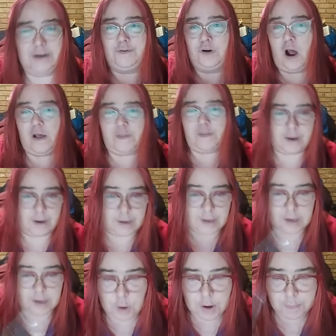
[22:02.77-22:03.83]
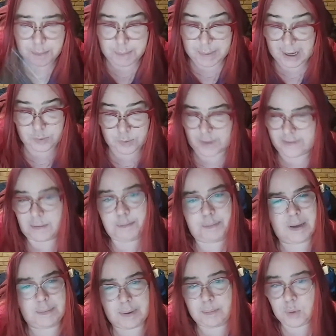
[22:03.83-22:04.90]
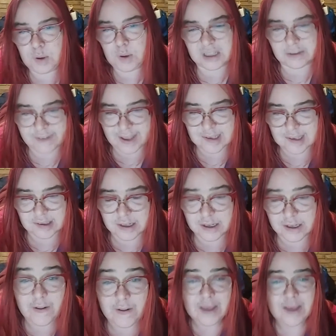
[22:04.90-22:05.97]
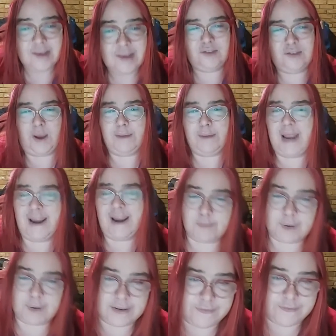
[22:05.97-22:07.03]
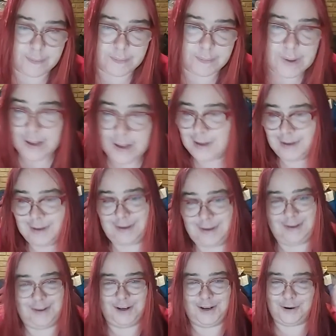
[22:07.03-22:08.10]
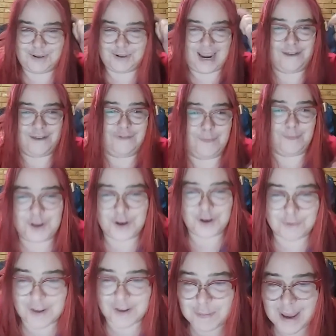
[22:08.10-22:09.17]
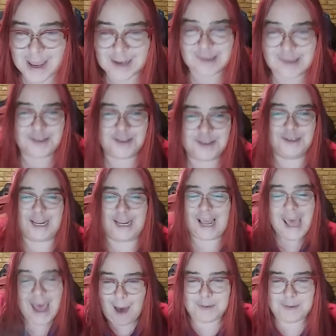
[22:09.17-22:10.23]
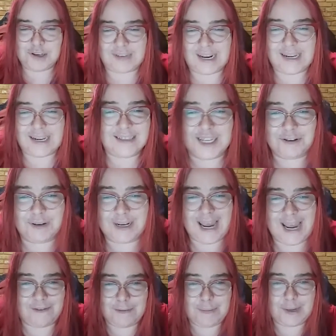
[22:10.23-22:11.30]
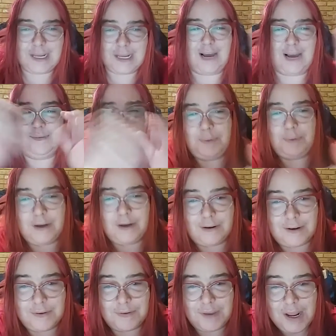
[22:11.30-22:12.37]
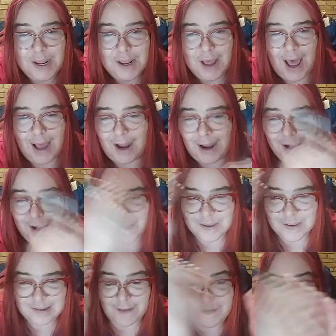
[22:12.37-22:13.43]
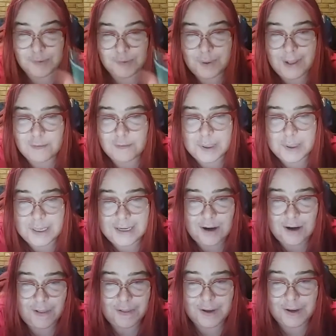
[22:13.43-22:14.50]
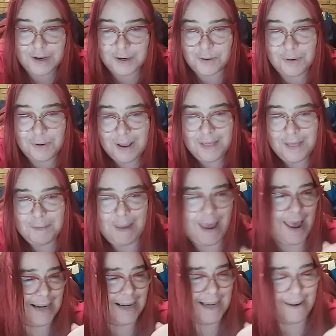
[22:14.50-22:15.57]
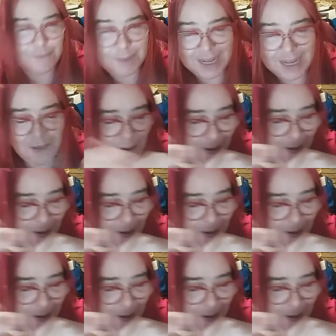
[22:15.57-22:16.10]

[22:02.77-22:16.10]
for all the uh, because we have some big big music events here. So I'd met everybody from you know Dave from the Eurythmics to like I mean just like literally everybody comes up here and I got all the selfies with everybody and all the you know band everybody.